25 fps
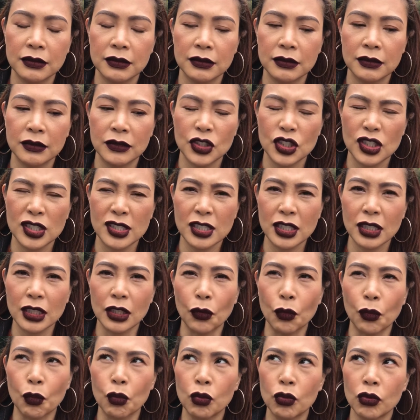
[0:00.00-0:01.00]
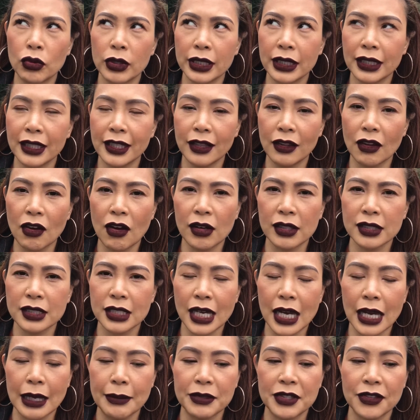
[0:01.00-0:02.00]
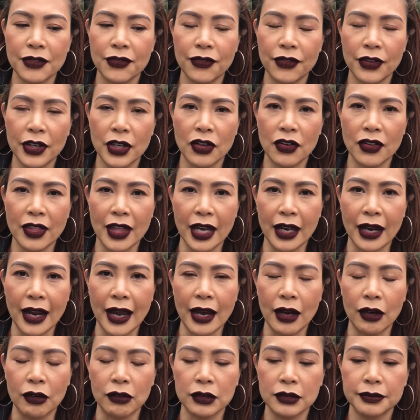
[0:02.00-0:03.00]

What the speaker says: It just took a really long time to figure that out.